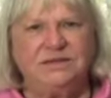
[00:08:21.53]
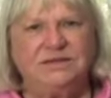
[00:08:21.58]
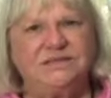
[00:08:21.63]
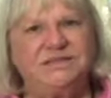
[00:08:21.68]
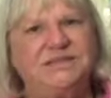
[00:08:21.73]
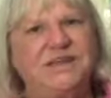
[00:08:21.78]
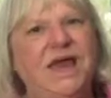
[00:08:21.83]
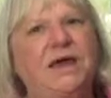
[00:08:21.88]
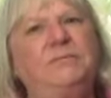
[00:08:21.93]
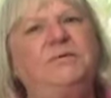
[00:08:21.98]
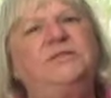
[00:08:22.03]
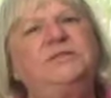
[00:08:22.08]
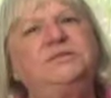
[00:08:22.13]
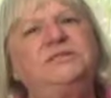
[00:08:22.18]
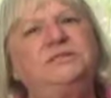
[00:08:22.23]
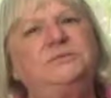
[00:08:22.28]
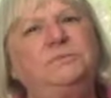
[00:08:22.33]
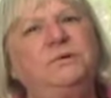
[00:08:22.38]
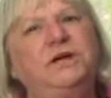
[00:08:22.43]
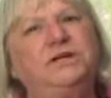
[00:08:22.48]
Sabbath
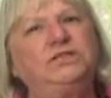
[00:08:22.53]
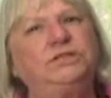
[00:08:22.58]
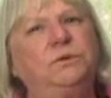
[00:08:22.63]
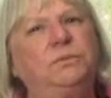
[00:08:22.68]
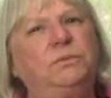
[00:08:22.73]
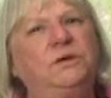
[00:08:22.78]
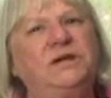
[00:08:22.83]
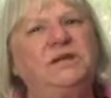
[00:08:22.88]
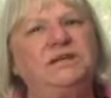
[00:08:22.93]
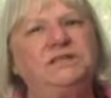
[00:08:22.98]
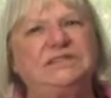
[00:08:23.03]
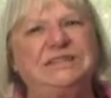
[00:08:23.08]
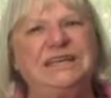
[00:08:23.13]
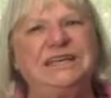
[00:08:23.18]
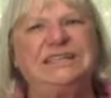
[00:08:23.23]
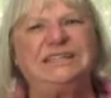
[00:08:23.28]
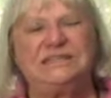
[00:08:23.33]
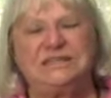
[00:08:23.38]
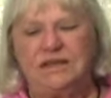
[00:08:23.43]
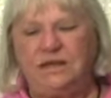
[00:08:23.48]
is special because
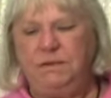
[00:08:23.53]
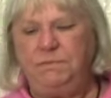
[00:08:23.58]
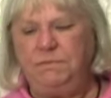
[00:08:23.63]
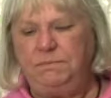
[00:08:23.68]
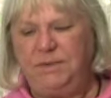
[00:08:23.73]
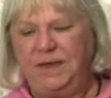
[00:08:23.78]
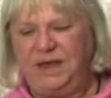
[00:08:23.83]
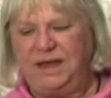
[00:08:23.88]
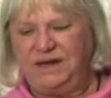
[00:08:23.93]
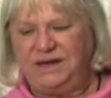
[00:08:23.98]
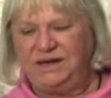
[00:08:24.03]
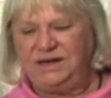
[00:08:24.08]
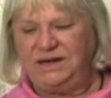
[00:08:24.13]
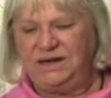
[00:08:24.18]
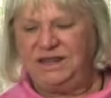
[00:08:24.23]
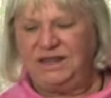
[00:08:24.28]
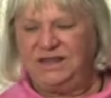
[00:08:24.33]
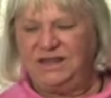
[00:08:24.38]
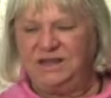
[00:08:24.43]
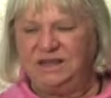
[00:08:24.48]
it's embedded
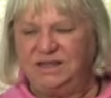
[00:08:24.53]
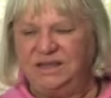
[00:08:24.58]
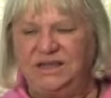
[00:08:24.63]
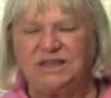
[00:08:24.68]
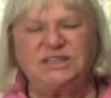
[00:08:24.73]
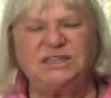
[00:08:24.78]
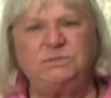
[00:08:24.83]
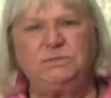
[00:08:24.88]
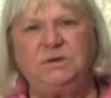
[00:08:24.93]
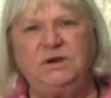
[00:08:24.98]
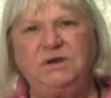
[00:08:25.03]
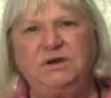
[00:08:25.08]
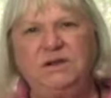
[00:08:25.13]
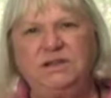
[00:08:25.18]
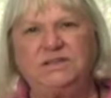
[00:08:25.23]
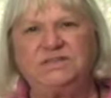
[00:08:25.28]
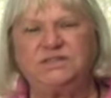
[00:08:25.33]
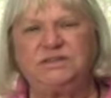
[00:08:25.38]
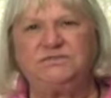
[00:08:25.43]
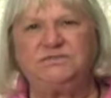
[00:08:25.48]
in the
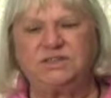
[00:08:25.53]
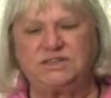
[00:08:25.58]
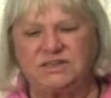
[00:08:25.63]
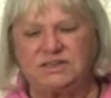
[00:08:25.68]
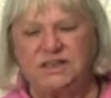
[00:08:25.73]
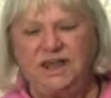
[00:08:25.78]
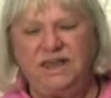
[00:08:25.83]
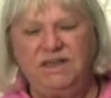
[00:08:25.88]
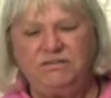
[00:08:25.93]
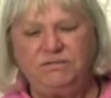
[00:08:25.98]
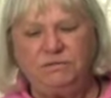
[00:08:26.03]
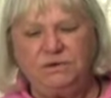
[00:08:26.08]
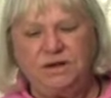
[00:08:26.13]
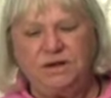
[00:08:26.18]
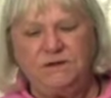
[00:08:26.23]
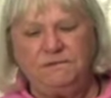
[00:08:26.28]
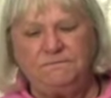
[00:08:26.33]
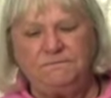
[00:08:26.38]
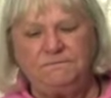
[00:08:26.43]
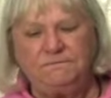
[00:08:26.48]
experience of
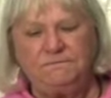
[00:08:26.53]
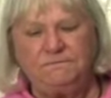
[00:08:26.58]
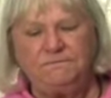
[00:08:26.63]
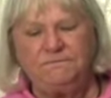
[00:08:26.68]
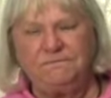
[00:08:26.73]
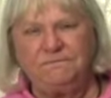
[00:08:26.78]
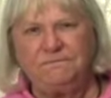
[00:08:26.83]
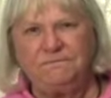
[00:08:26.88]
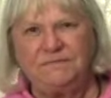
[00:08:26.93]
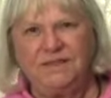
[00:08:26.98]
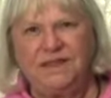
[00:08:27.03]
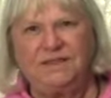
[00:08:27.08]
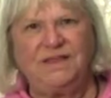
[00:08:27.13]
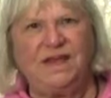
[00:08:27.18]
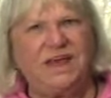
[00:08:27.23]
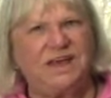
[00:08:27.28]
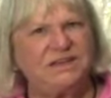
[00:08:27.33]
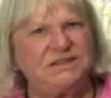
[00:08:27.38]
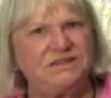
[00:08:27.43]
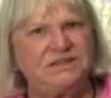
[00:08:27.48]
slavery and
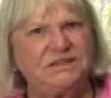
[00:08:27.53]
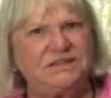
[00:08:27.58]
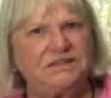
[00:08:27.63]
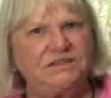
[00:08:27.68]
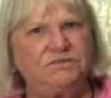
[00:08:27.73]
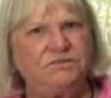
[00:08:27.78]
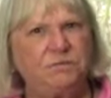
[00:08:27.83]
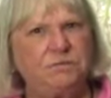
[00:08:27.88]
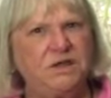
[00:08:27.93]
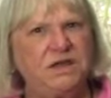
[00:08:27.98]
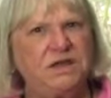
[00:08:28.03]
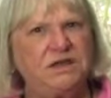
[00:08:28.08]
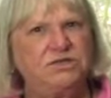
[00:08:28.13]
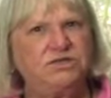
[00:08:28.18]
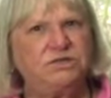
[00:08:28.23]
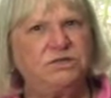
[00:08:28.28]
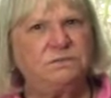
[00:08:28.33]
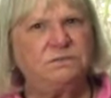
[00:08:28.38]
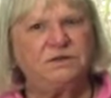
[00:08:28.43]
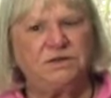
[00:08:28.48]
the exodus from
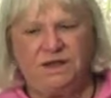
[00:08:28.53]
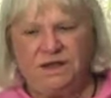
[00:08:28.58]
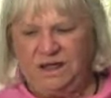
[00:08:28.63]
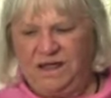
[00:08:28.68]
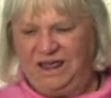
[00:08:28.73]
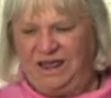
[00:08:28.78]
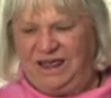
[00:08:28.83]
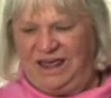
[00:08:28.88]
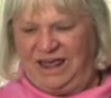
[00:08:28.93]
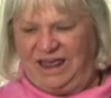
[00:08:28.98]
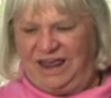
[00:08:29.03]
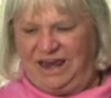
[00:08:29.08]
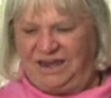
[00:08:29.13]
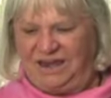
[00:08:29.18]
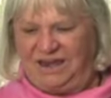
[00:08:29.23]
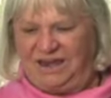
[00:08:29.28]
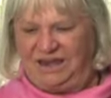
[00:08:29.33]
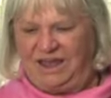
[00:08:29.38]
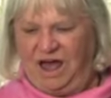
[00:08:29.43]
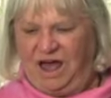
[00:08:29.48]
Egypt,
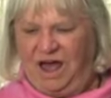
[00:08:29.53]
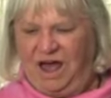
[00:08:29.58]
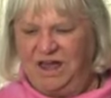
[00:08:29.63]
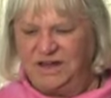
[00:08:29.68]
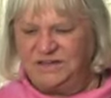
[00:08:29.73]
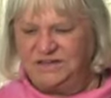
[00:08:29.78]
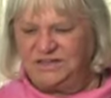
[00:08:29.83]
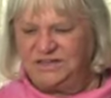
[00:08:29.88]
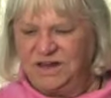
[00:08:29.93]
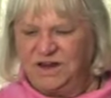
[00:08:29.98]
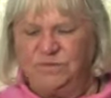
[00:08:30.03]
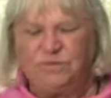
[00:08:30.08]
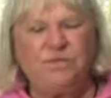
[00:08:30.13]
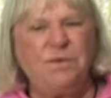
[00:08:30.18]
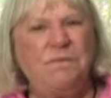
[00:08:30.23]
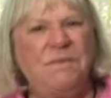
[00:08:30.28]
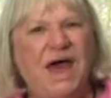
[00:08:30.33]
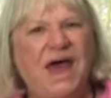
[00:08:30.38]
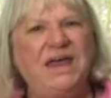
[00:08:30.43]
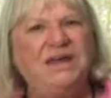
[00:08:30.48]
and God's
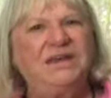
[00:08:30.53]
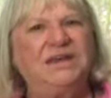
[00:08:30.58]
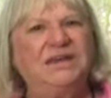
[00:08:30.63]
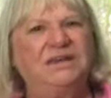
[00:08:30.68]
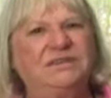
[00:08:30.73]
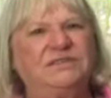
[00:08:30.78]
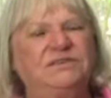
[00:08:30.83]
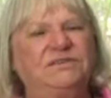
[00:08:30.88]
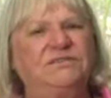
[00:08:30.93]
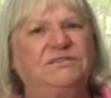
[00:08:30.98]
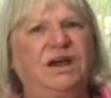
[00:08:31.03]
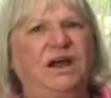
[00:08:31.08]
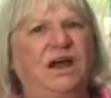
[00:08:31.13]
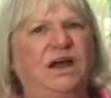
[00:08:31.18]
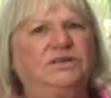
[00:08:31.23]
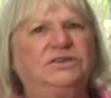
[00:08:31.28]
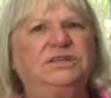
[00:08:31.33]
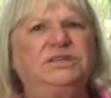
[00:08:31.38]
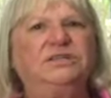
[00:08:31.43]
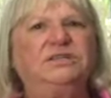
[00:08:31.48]
reminding us of
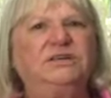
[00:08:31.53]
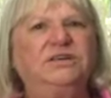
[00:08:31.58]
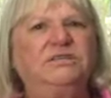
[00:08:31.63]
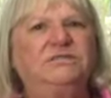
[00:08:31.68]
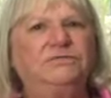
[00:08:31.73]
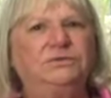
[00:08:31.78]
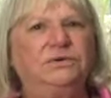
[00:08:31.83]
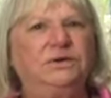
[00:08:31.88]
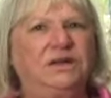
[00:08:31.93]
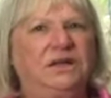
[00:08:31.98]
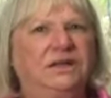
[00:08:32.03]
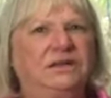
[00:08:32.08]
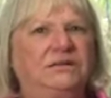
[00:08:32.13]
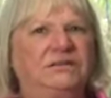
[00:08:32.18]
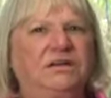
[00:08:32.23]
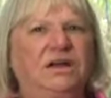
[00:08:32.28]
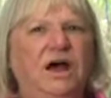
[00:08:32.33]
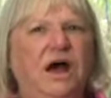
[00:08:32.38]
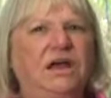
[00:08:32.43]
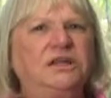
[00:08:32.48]
our delivery,
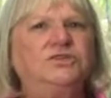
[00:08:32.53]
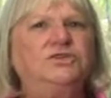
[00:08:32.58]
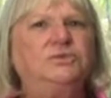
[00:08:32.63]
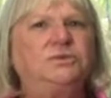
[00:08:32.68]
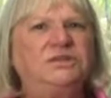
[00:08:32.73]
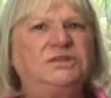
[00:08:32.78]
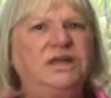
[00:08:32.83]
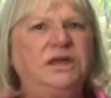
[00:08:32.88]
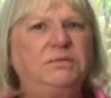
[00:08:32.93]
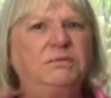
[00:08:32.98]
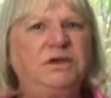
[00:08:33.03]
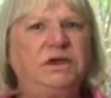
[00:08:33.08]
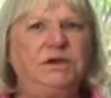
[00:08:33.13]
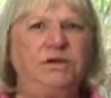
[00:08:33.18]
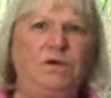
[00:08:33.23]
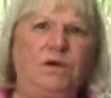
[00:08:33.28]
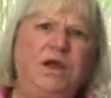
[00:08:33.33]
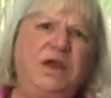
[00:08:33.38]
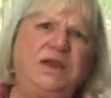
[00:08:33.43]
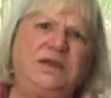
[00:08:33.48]
God's redeeming
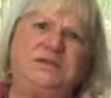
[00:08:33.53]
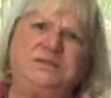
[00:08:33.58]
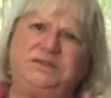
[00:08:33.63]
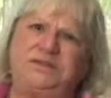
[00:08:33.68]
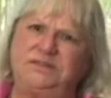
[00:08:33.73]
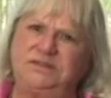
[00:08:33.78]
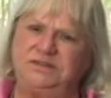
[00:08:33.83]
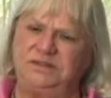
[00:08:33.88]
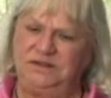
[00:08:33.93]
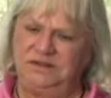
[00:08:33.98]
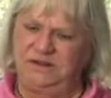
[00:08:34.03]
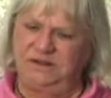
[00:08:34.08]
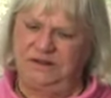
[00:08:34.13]
grace.